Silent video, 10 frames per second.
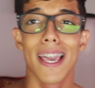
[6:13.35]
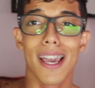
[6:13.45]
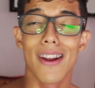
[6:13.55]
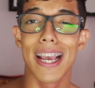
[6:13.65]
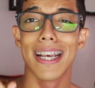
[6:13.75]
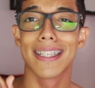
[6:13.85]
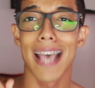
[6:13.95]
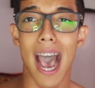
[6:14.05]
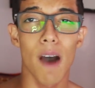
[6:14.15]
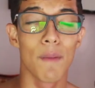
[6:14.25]
Here
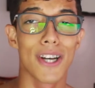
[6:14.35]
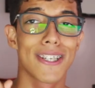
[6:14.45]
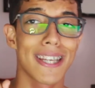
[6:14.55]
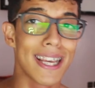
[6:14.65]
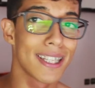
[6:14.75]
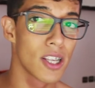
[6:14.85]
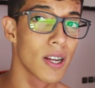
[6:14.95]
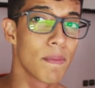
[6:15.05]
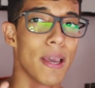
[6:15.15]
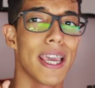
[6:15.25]
is how much it
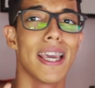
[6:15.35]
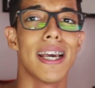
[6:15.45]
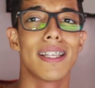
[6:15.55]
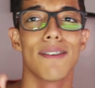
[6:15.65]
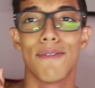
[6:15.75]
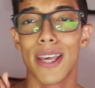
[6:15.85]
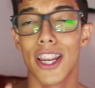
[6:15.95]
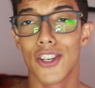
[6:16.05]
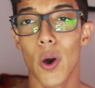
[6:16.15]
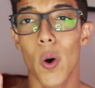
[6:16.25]
took me to
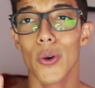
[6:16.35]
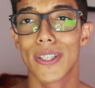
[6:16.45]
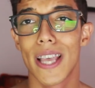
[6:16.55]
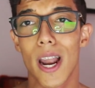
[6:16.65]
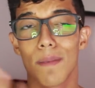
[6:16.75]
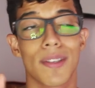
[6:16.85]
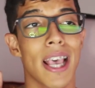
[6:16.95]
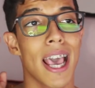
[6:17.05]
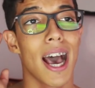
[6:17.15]
finish the whole sit-ups.